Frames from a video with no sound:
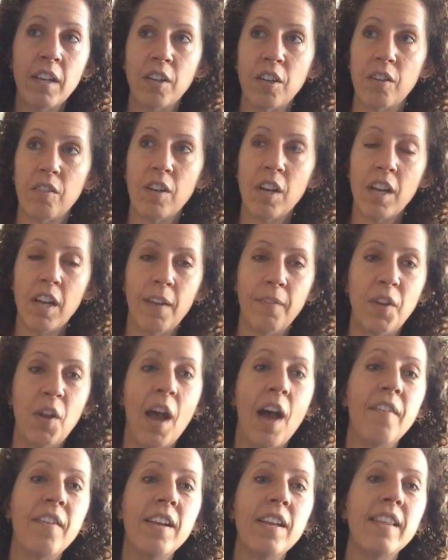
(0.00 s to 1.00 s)
if you
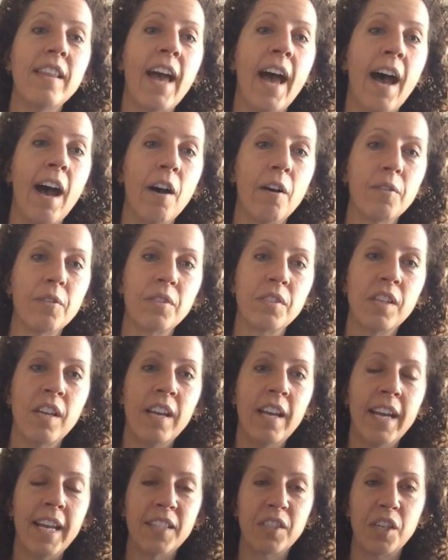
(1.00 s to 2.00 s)
have it in the house,
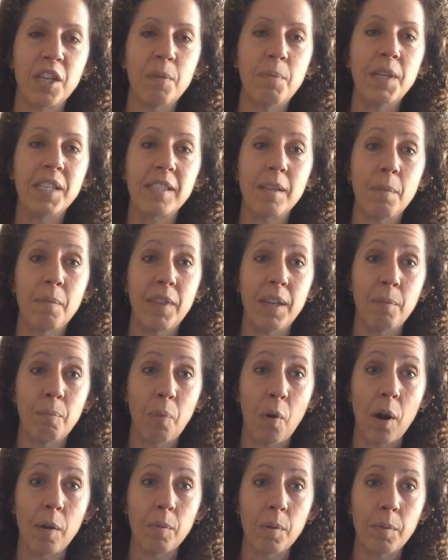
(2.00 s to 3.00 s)
it's going to be something
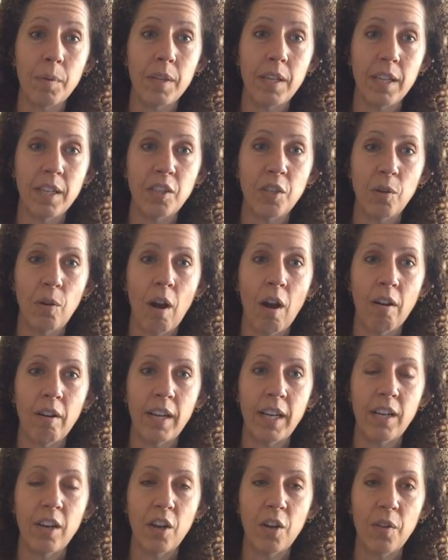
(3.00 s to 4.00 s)
probably that you
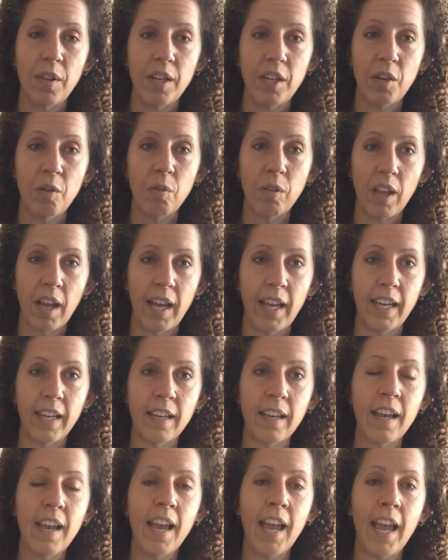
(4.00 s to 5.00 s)
already know that you
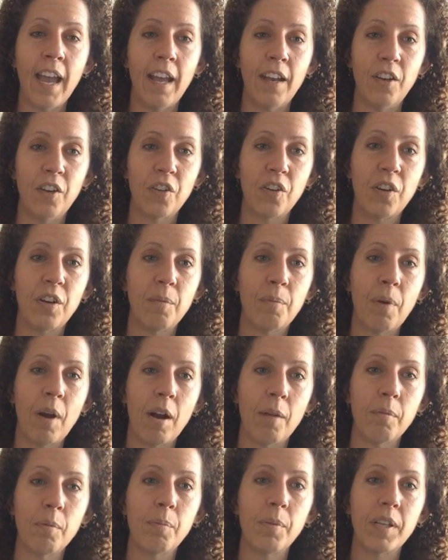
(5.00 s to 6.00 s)
like, and you're going to
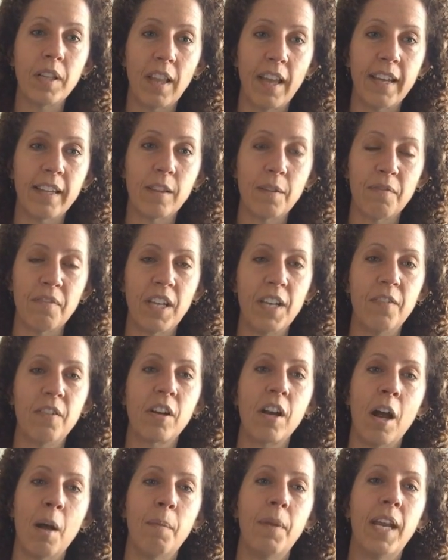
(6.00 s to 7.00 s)
probably like the flavor
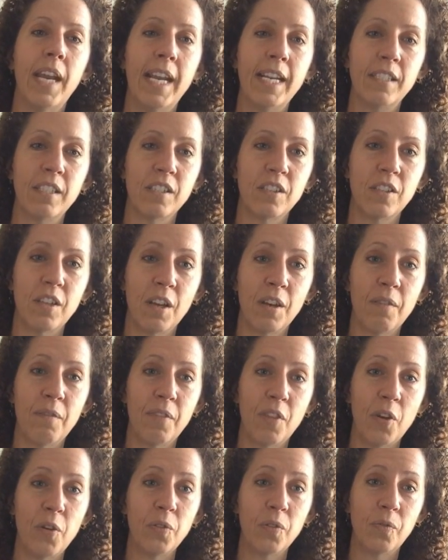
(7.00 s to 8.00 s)
combinations of
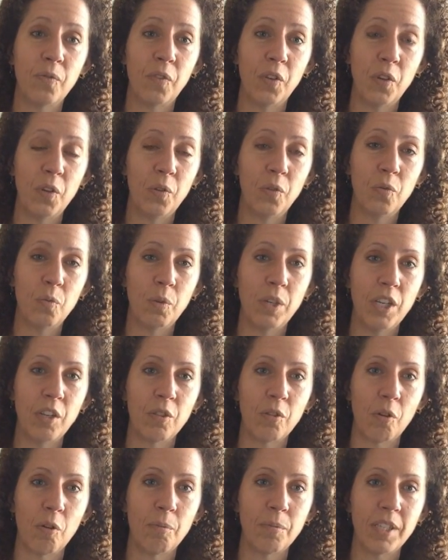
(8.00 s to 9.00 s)
those foods when you
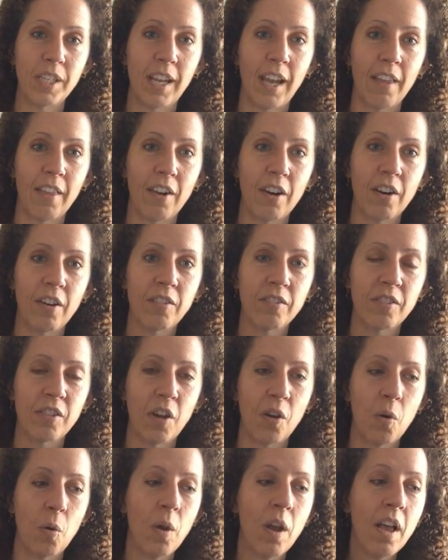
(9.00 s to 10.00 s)
throw them together.
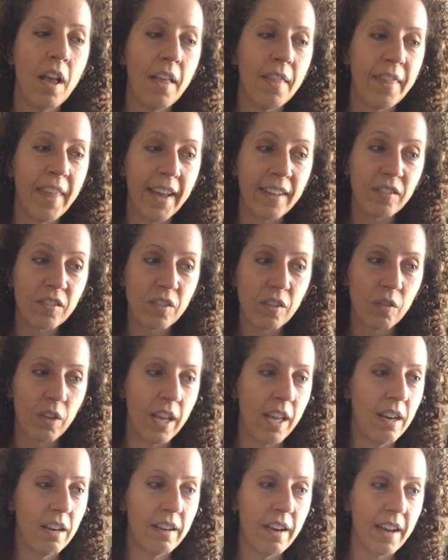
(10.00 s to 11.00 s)
So that's
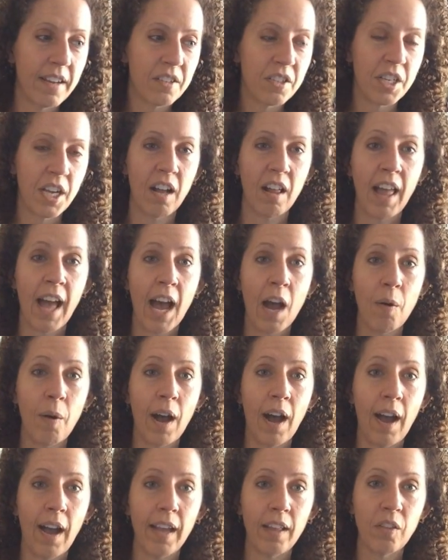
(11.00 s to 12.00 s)
in a nutshell how
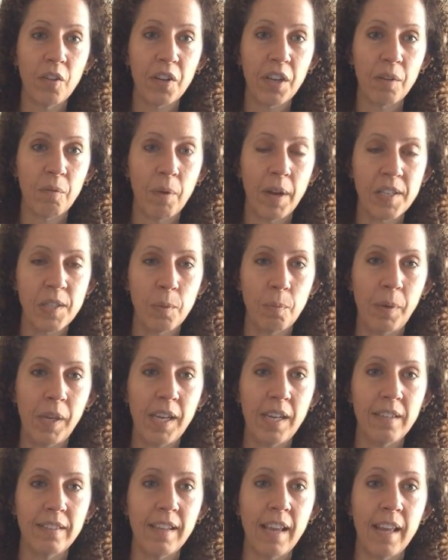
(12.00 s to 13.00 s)
I look at
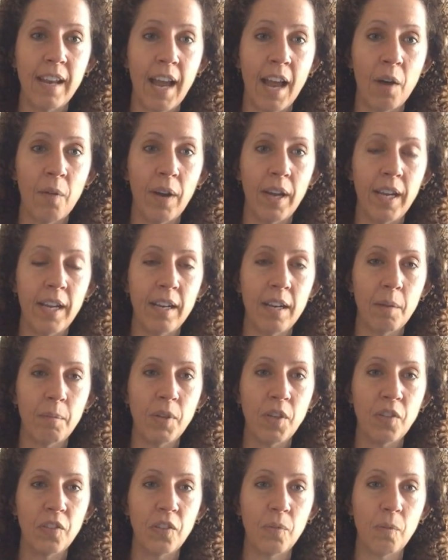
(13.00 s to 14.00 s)
recipes and how I end up
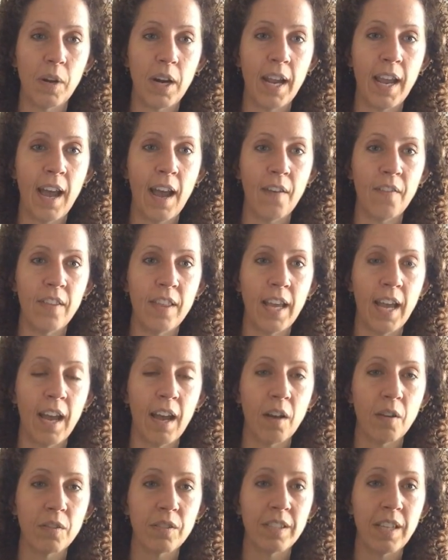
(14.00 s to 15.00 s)
using what I have in the
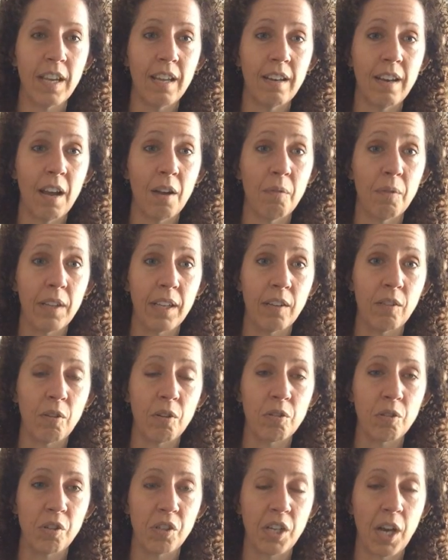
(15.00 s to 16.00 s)
house, and not really
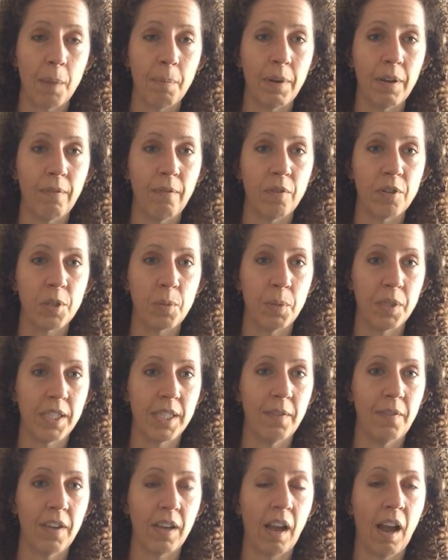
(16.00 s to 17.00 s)
grocery shopping for
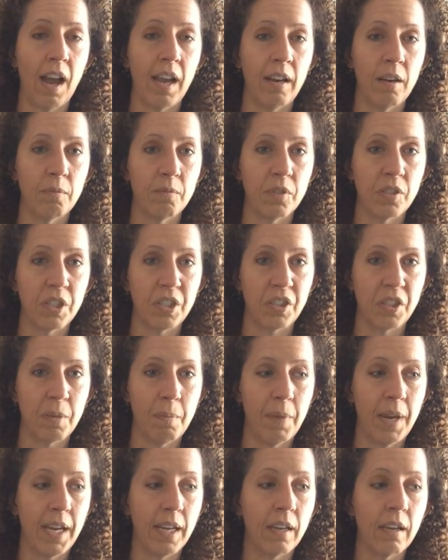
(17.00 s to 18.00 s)
specific items just to
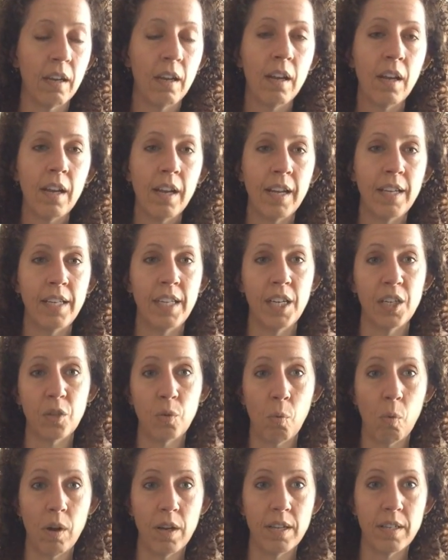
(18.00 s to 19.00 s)
make a
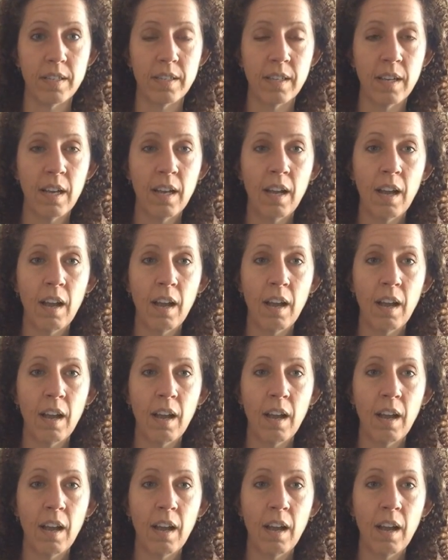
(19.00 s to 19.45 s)
dish once.